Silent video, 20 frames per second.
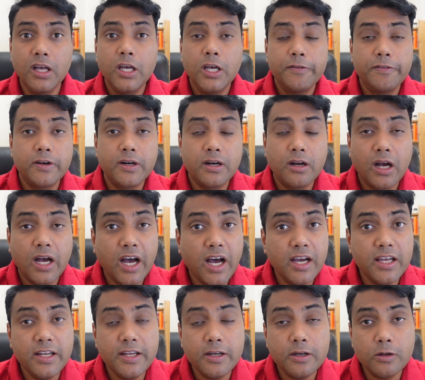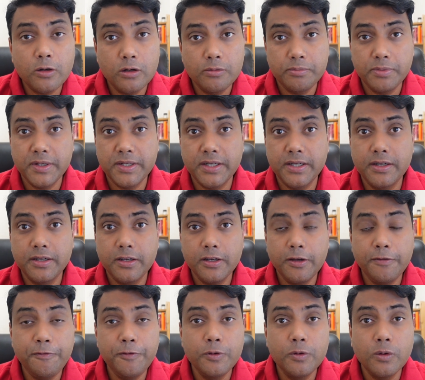If you're highly competent,
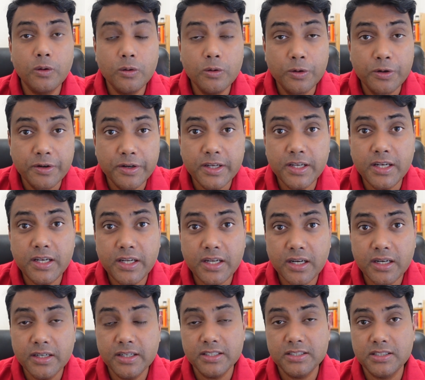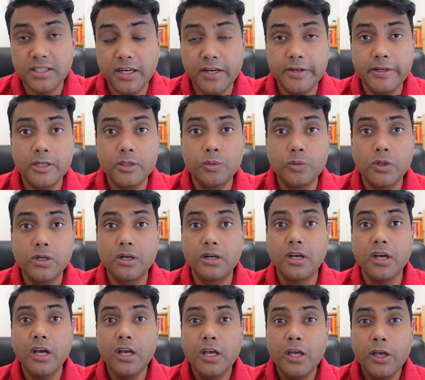if you really understand your work,
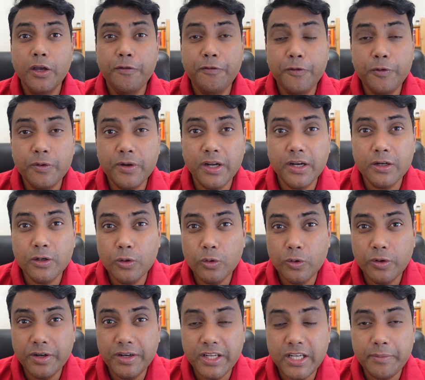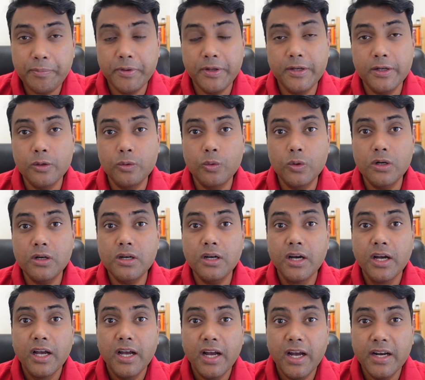if you can go deep in your work
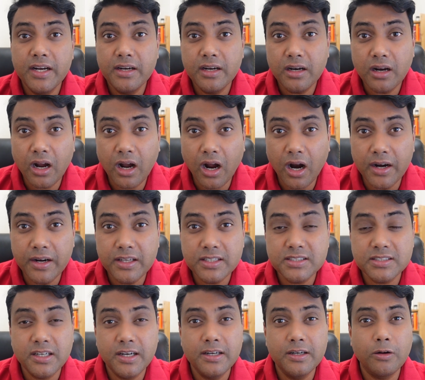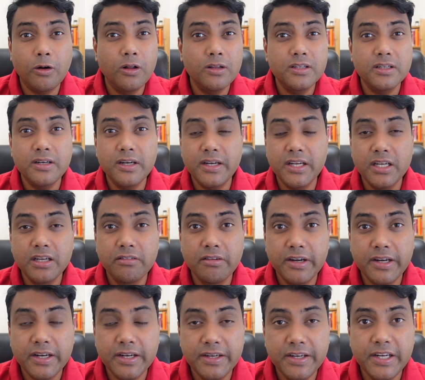and understand all the
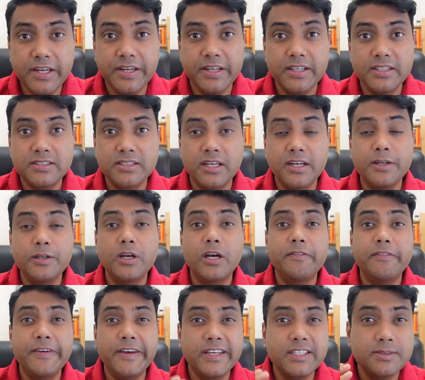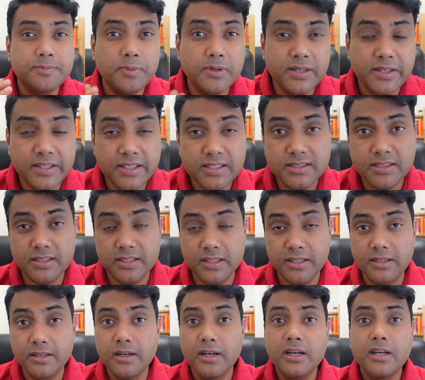nitty-gritty details and you have expertise in
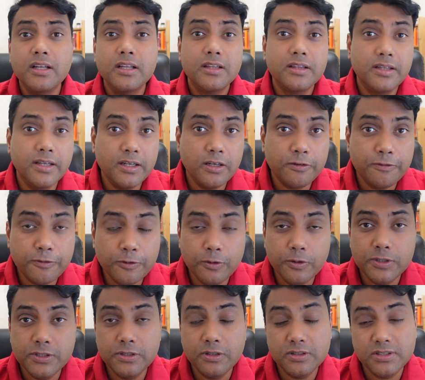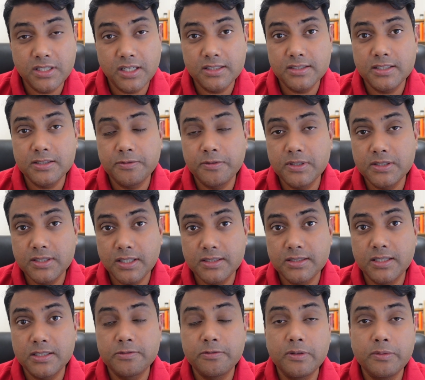it, then of course your chances for
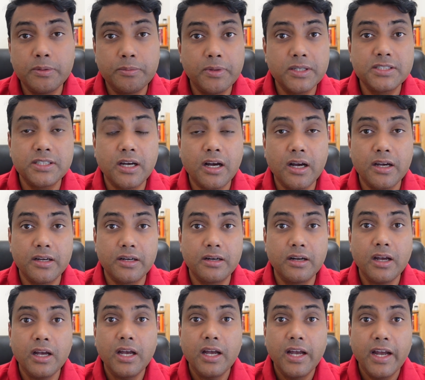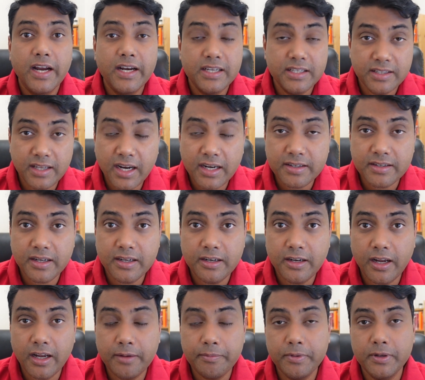success will be much higher. And that can
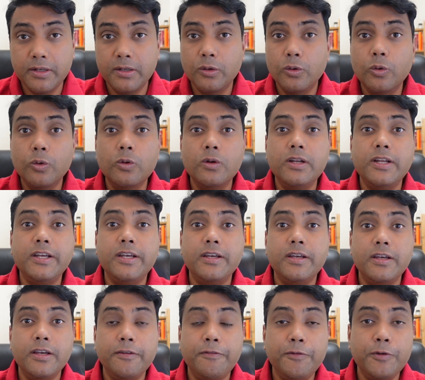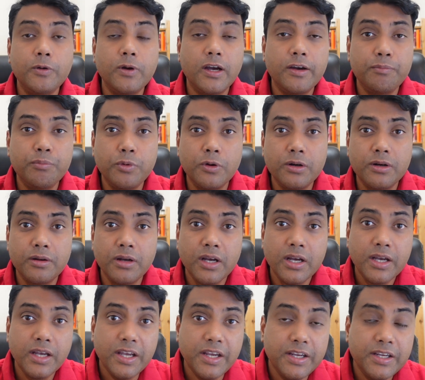happen only if you have put
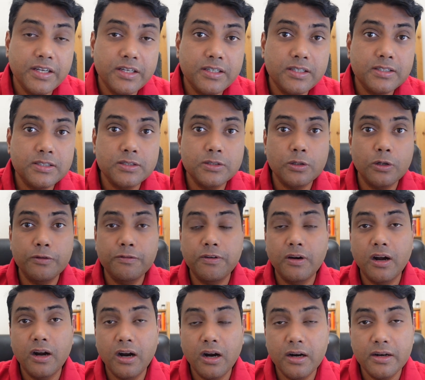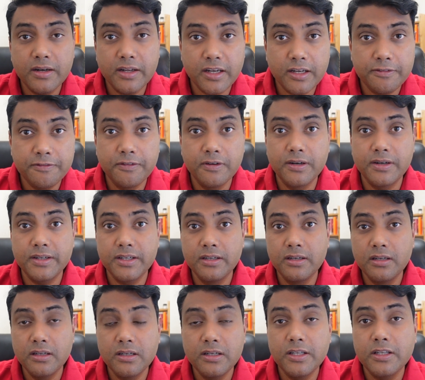years of hard effort
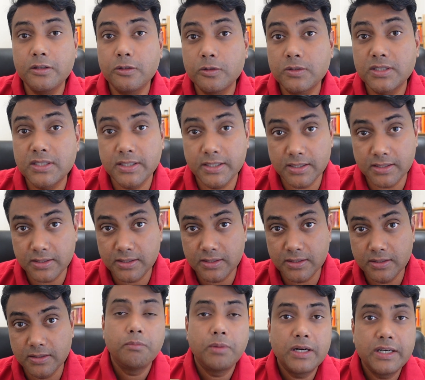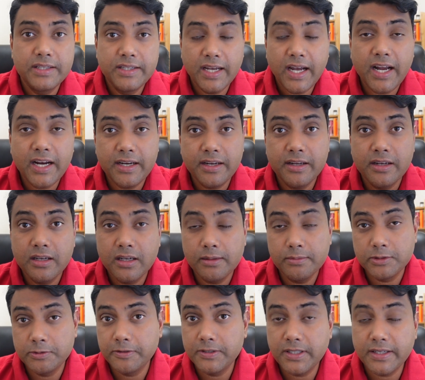in learning those skills. But that
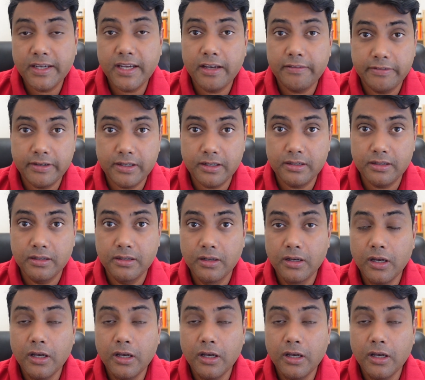comes with a caveat.